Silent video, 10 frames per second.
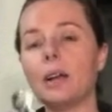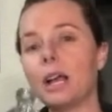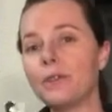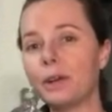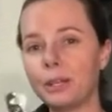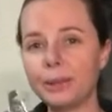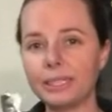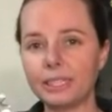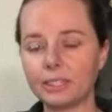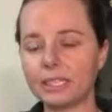If I use
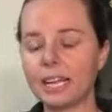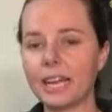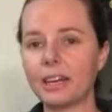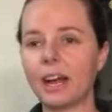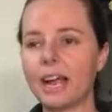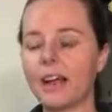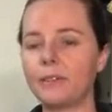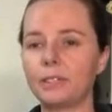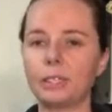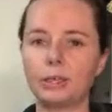these on a day, I
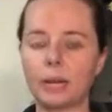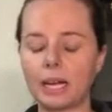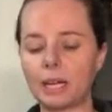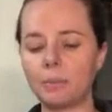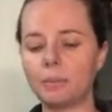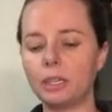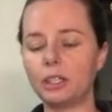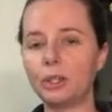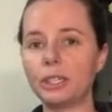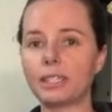have to
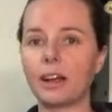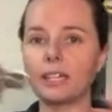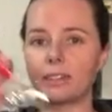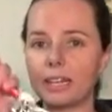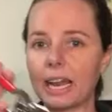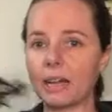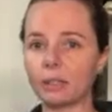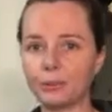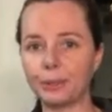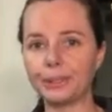do the sides of the
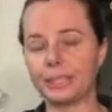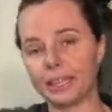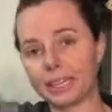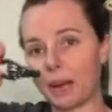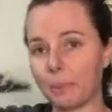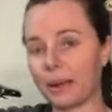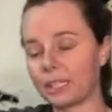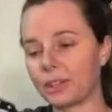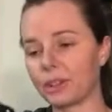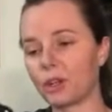nails first and then come back
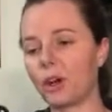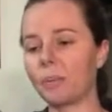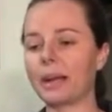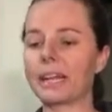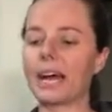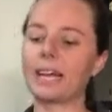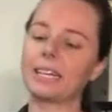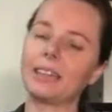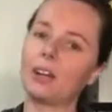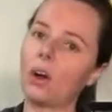to the top. I can't
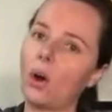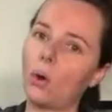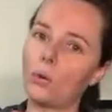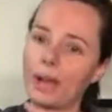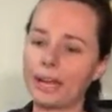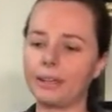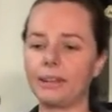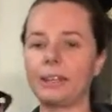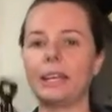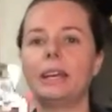get the whole nail
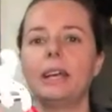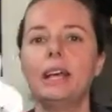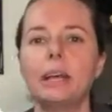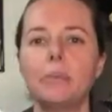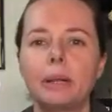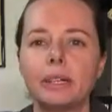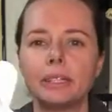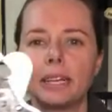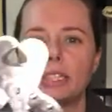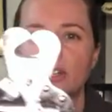in there because
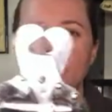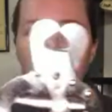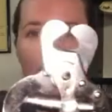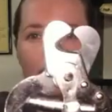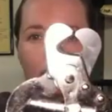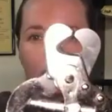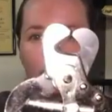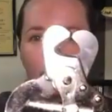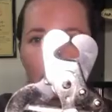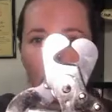they don't
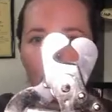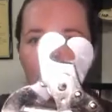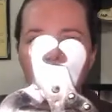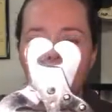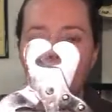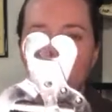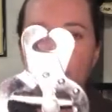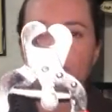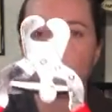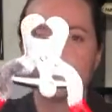actually open up
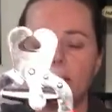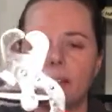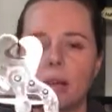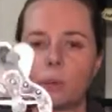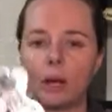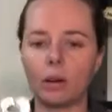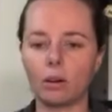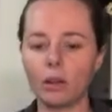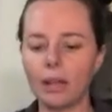that well.